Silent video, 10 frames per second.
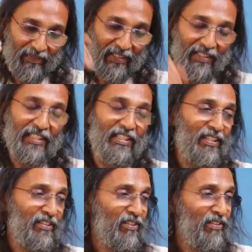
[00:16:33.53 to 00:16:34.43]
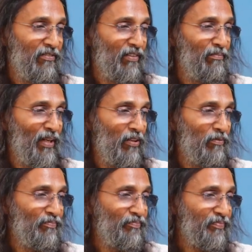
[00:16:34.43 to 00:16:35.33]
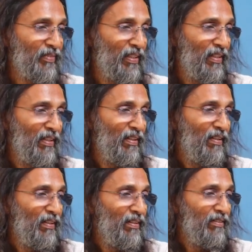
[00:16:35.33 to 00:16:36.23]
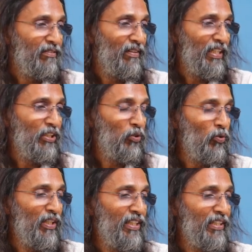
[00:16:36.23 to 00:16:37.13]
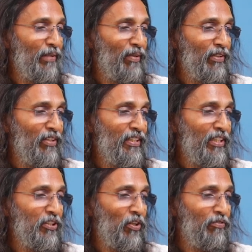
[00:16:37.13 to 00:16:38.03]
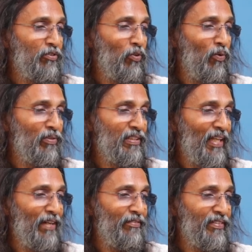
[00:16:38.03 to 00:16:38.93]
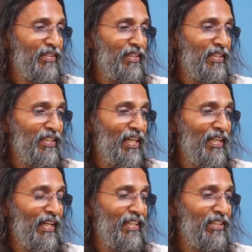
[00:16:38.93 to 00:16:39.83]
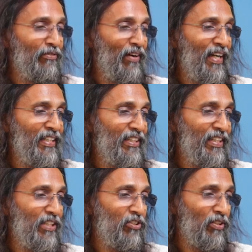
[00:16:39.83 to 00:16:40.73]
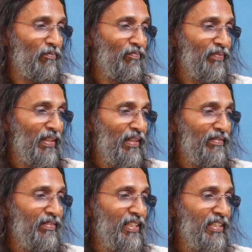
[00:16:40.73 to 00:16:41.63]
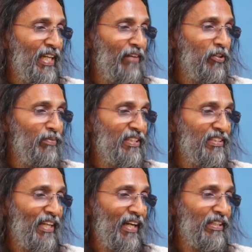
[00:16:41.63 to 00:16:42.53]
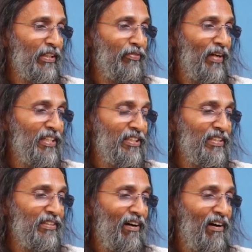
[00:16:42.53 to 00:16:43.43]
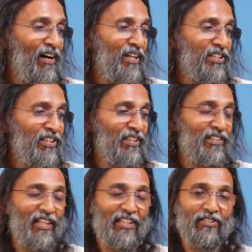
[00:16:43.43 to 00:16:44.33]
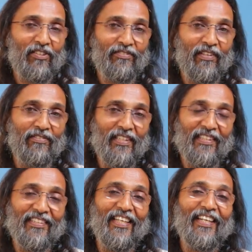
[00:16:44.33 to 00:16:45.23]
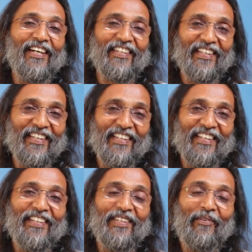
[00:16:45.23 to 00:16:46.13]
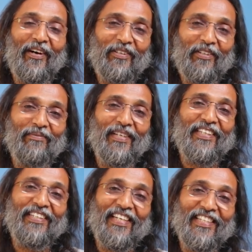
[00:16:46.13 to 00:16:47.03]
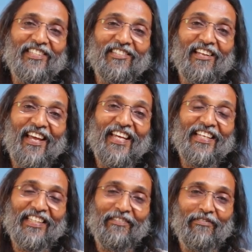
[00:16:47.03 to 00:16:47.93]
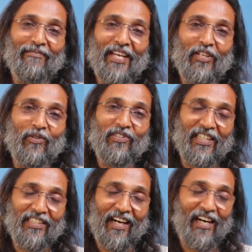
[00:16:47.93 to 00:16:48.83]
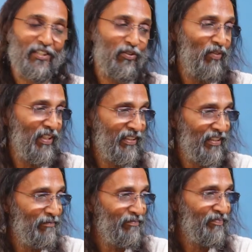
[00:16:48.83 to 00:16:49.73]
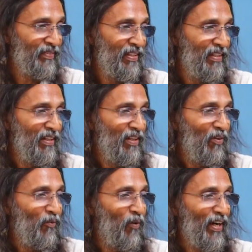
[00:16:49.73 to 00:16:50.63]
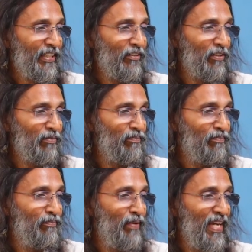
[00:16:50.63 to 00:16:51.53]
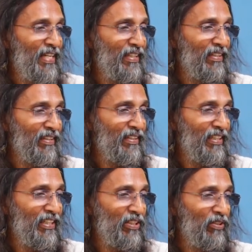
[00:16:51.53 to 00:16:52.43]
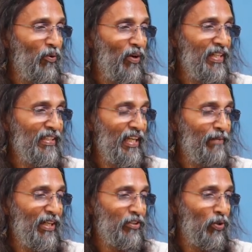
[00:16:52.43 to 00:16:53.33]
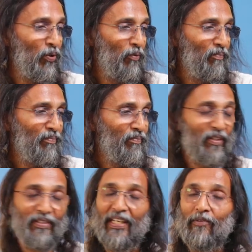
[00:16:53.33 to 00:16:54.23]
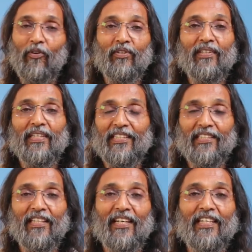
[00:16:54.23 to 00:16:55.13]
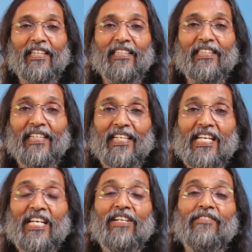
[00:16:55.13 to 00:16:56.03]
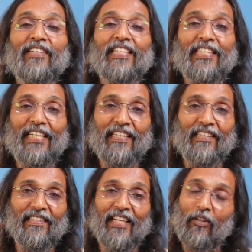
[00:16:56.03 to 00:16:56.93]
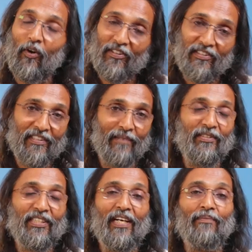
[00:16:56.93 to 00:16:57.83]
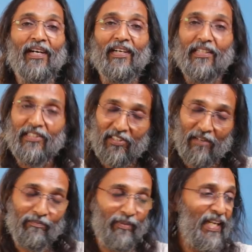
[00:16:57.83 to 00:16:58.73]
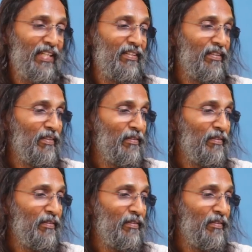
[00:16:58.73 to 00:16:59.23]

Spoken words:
regions from below. So intruders and perverters of self's real and diviner nature. These have to be sacrificed in the harsher sense of the word. They are the one to be really slain, if we may use such harsh word. Whatever pain in going they may throw, because they won't necessarily leave easily. They cause some drama, some pain